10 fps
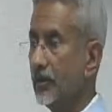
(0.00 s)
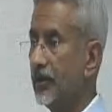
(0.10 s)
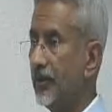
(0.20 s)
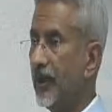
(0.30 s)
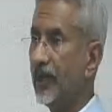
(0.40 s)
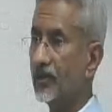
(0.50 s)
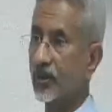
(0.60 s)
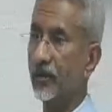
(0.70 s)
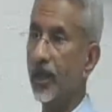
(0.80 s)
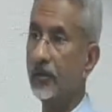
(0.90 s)
Debates
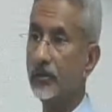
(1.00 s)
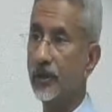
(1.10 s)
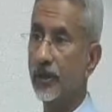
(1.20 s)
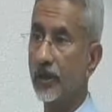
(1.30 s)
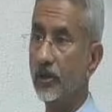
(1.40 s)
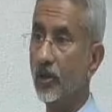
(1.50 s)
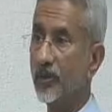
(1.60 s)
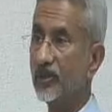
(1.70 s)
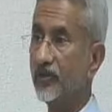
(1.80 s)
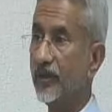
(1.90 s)
about the
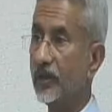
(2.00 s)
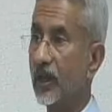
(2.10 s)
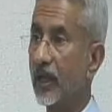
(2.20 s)
Indo-Pacific